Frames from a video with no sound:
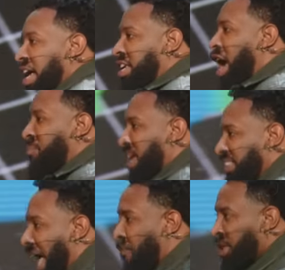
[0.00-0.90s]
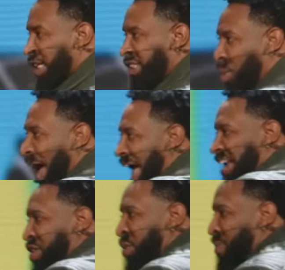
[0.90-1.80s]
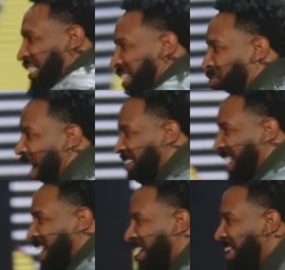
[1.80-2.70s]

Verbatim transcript: Y'all missed, that was a swag and you missed it right there.